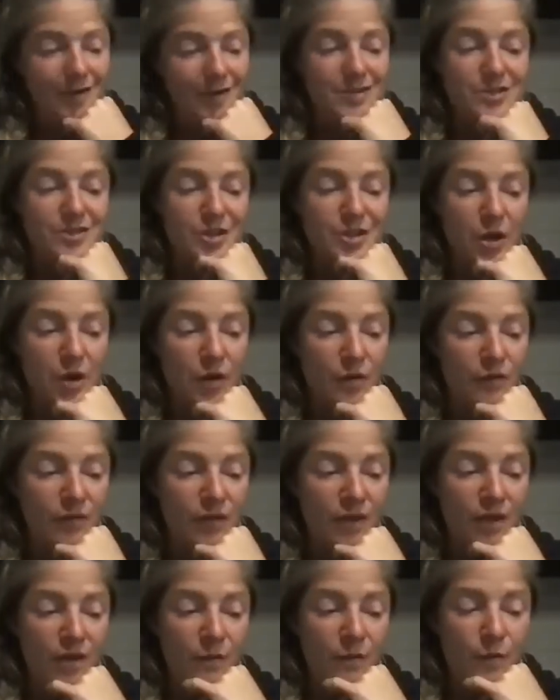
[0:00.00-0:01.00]
So
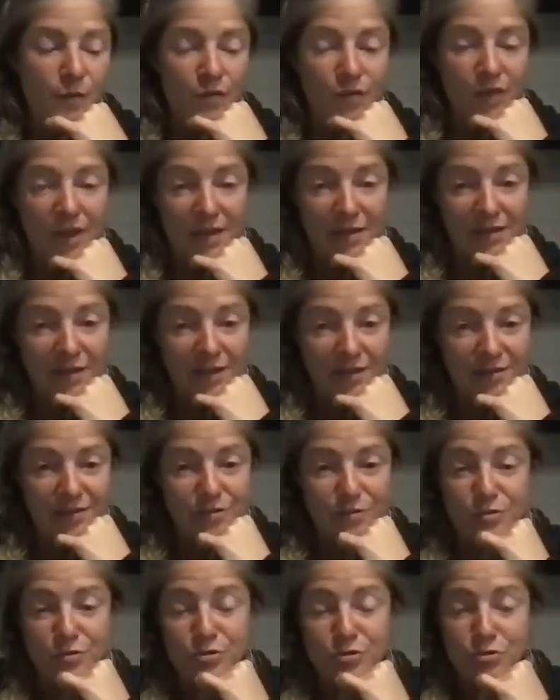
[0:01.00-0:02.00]
they are more likely to
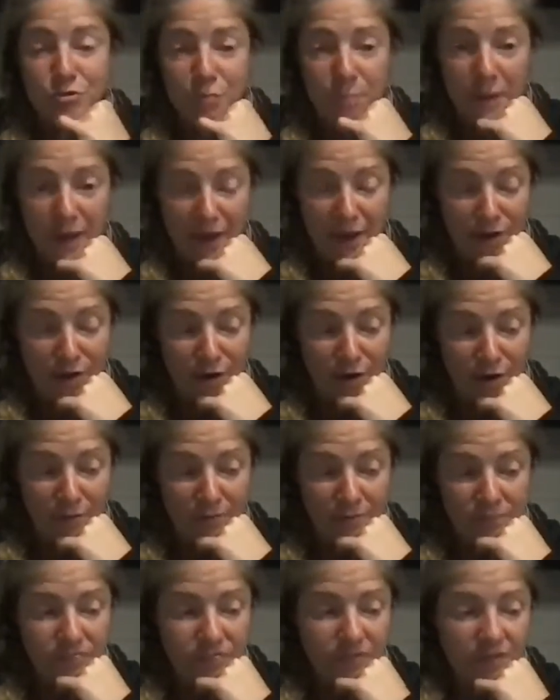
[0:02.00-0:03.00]
do better
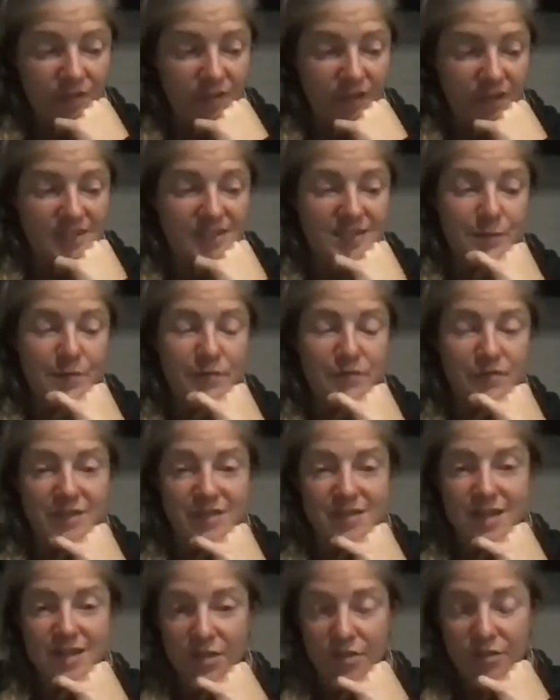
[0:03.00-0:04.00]
than some of
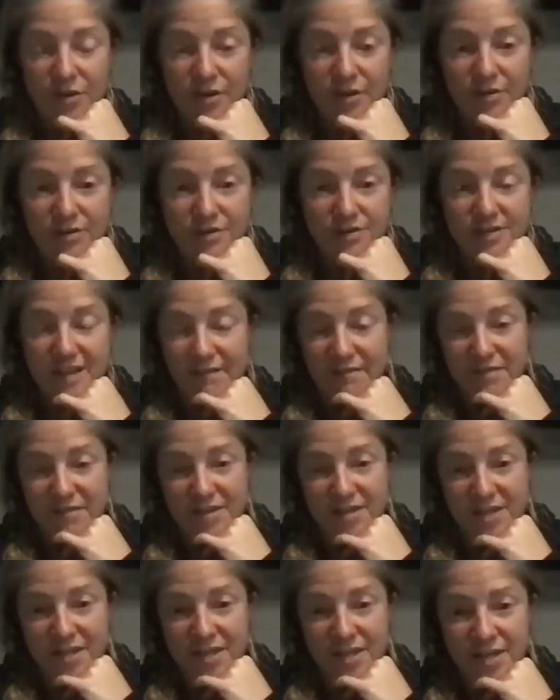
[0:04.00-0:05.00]
these other
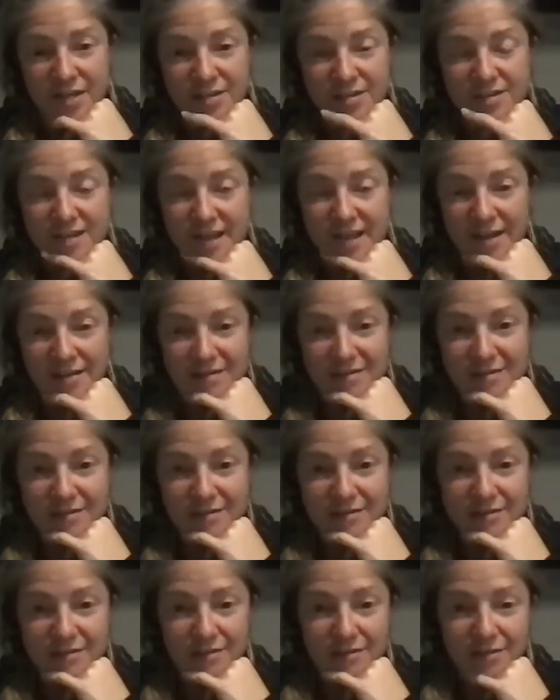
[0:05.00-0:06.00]
70-cent
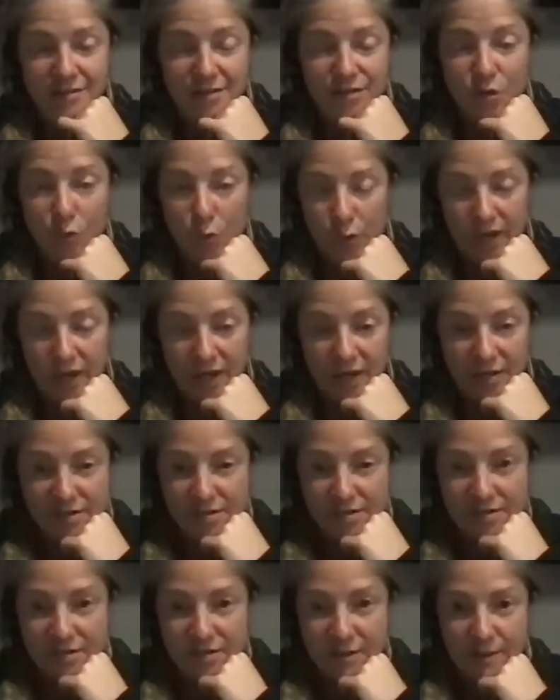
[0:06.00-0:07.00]

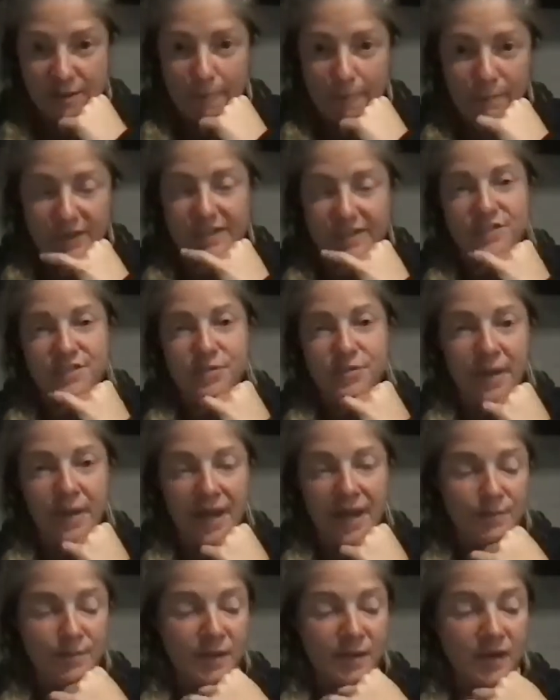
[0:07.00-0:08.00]
coins because they're
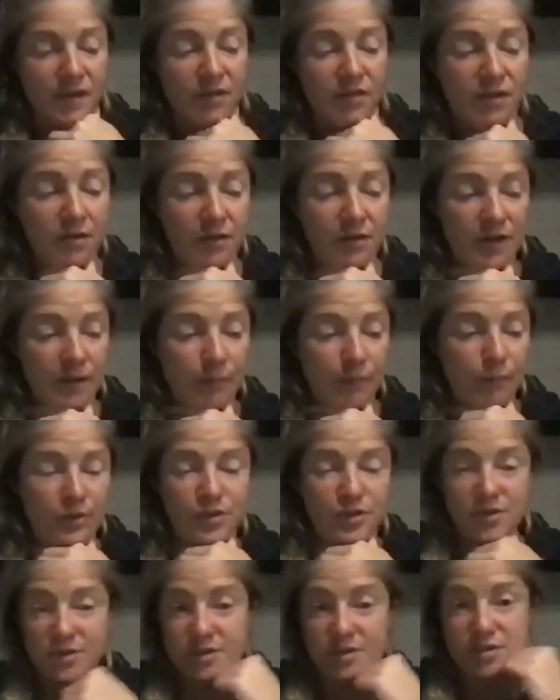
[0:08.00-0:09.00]
backed by Ethereum, which
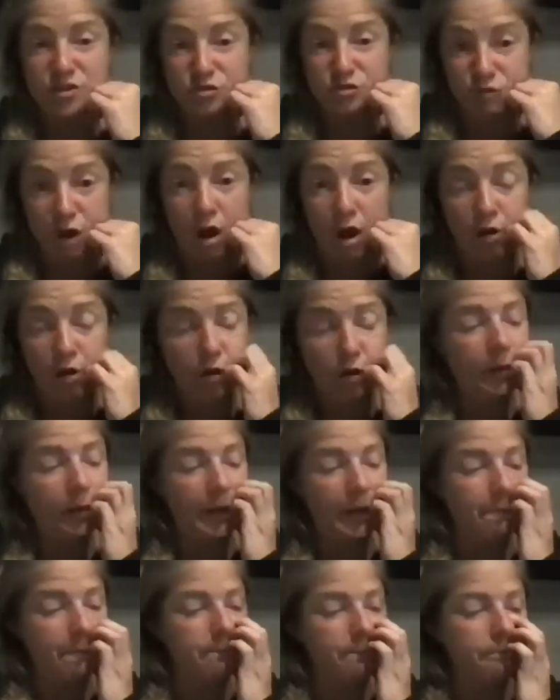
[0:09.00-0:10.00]
is a strong coin.